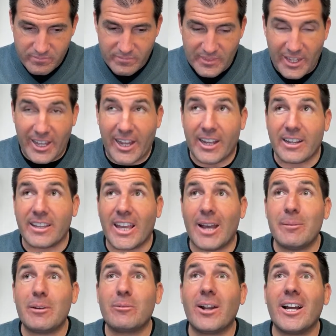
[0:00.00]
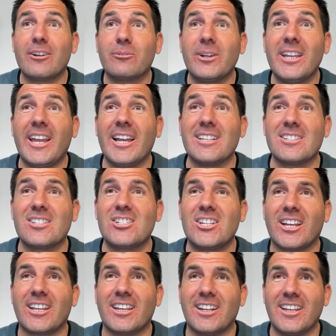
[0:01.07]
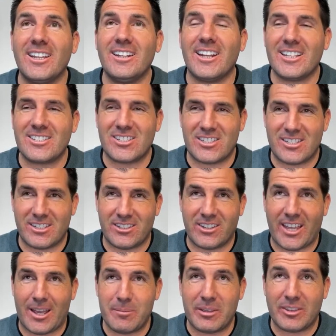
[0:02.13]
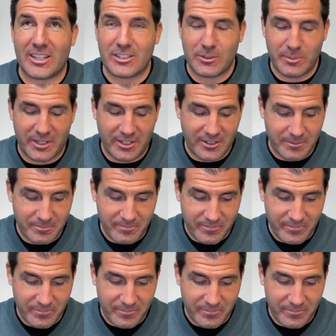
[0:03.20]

Uh, Gabby Rodriguez checking in. Nice to see you, Gabby. Thanks for being here.